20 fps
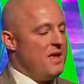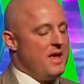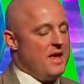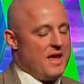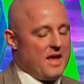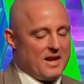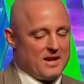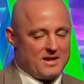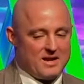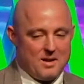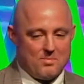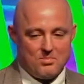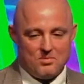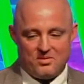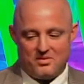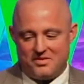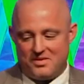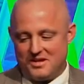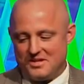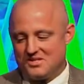And a couple of
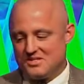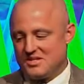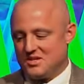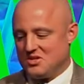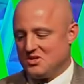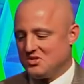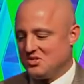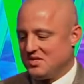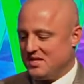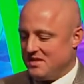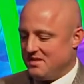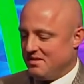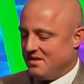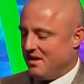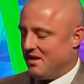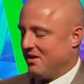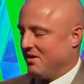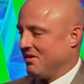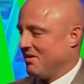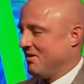things that you see
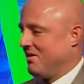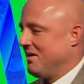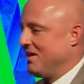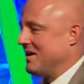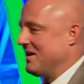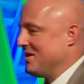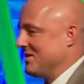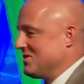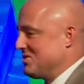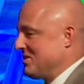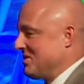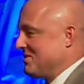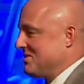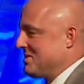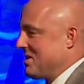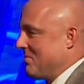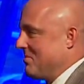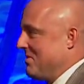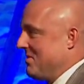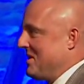there is
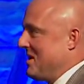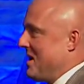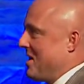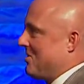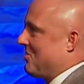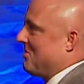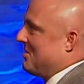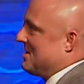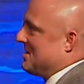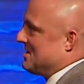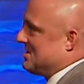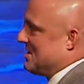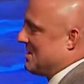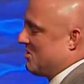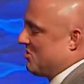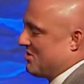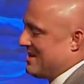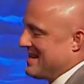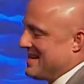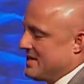some of the equities that
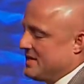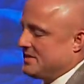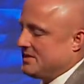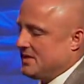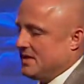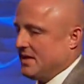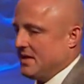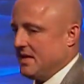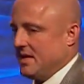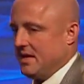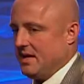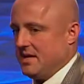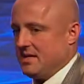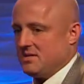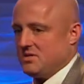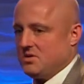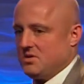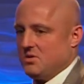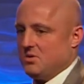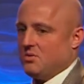are easy to get
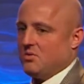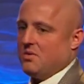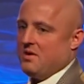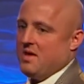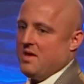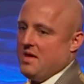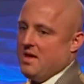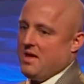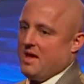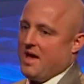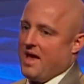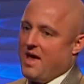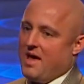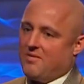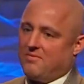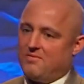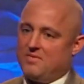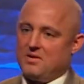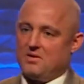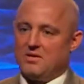into
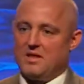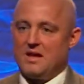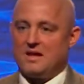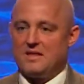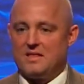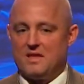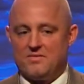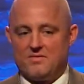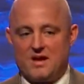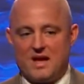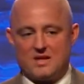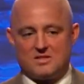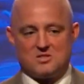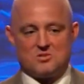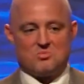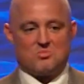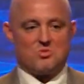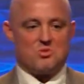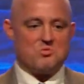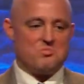feel like they've got
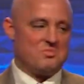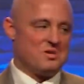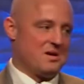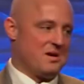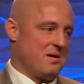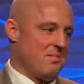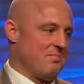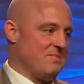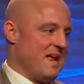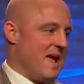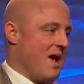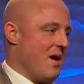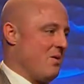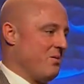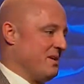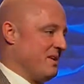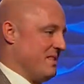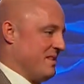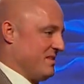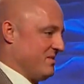some room to come down
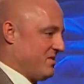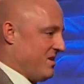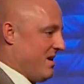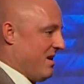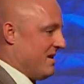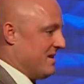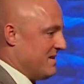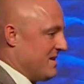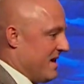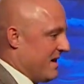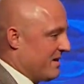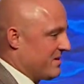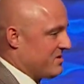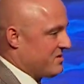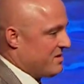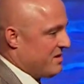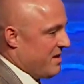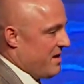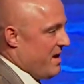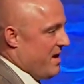in this context.
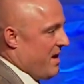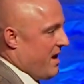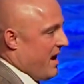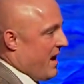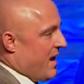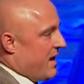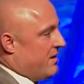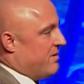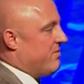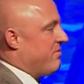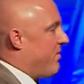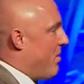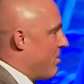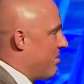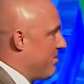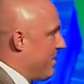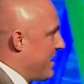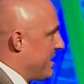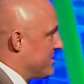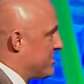And
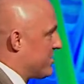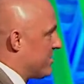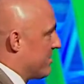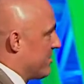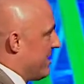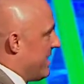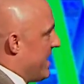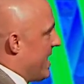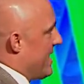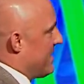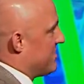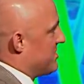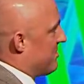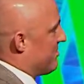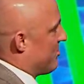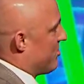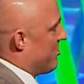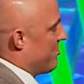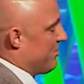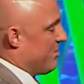farmland certainly has some
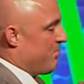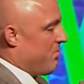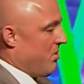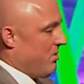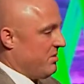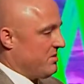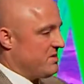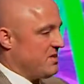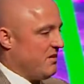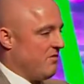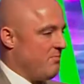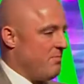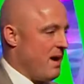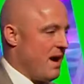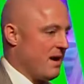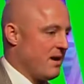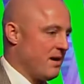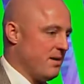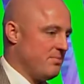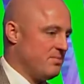room to pull itself
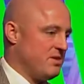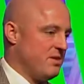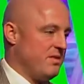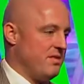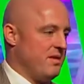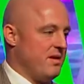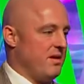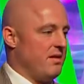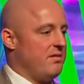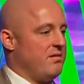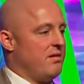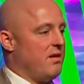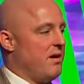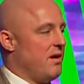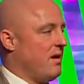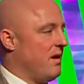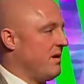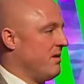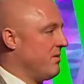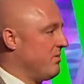back up to
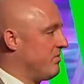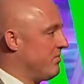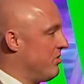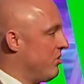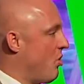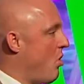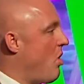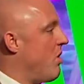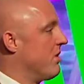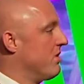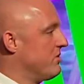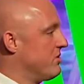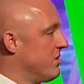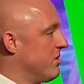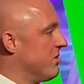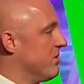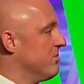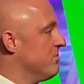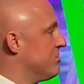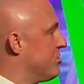the
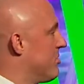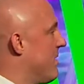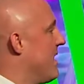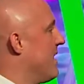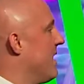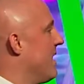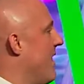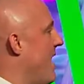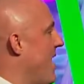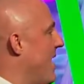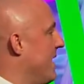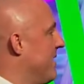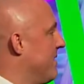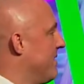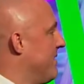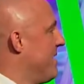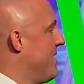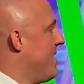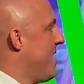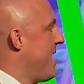long-term trend line.
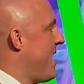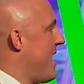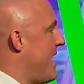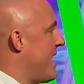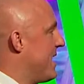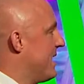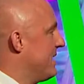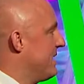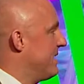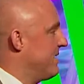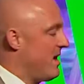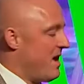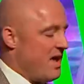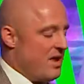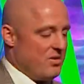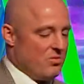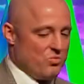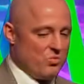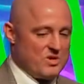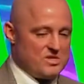
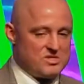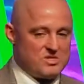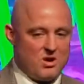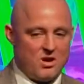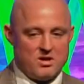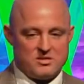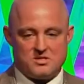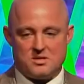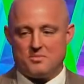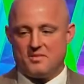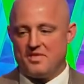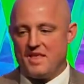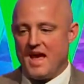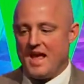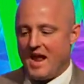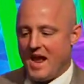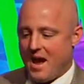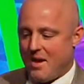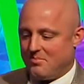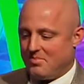And we saw some of that
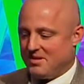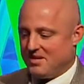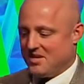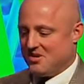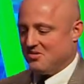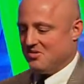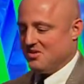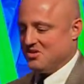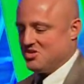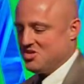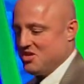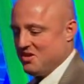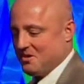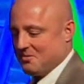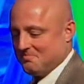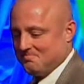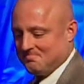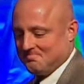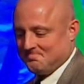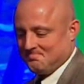happen here this year.
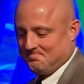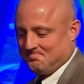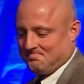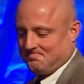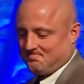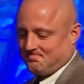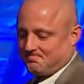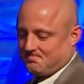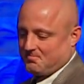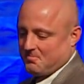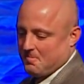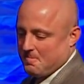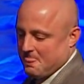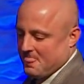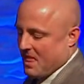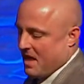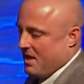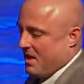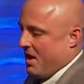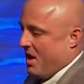
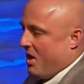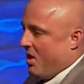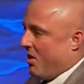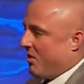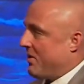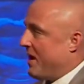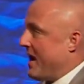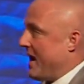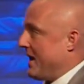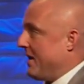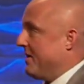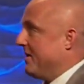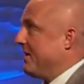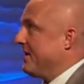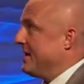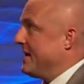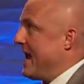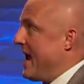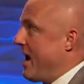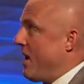Okay,
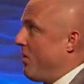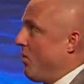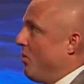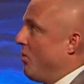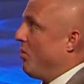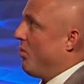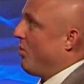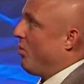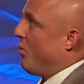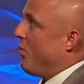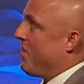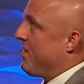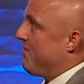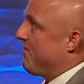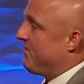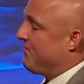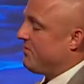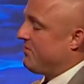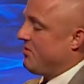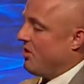now we've
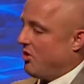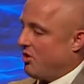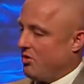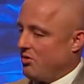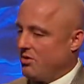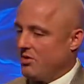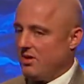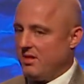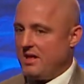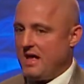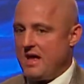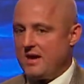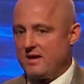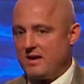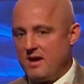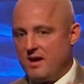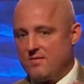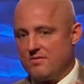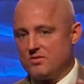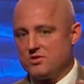heard a lot of
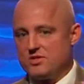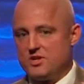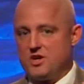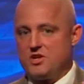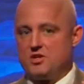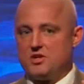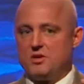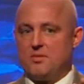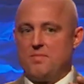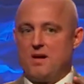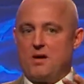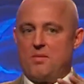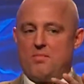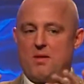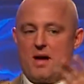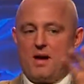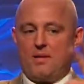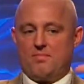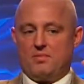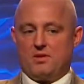conversation about
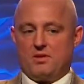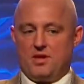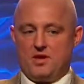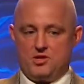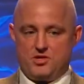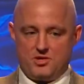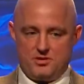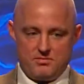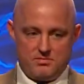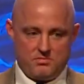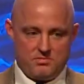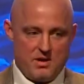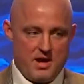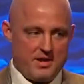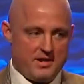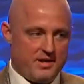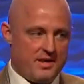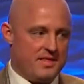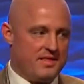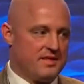population, right,
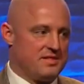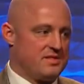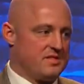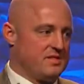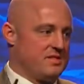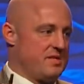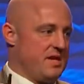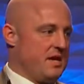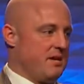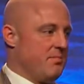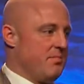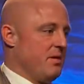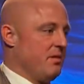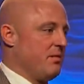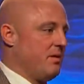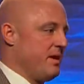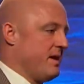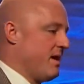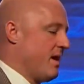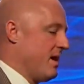in the
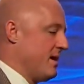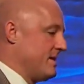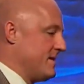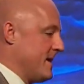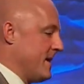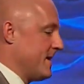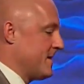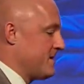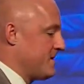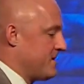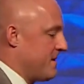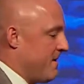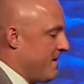sustainability context.